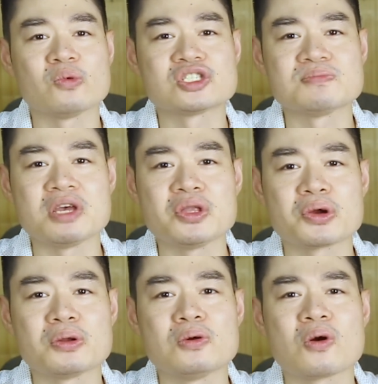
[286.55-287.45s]
which made
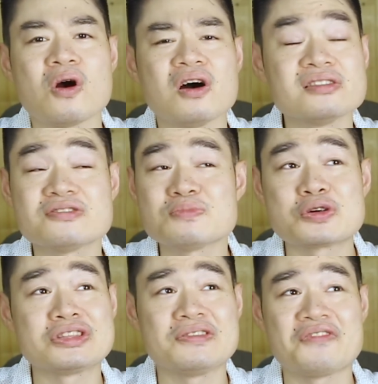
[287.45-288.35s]
her look all the
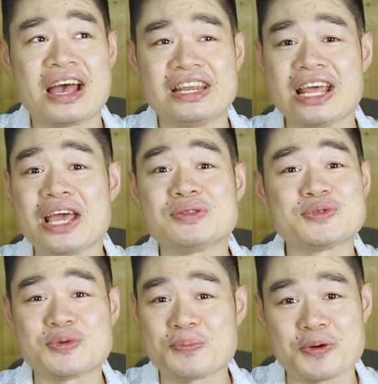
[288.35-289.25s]
more divine and
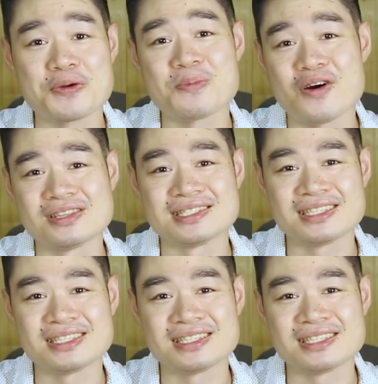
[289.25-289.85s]
superb on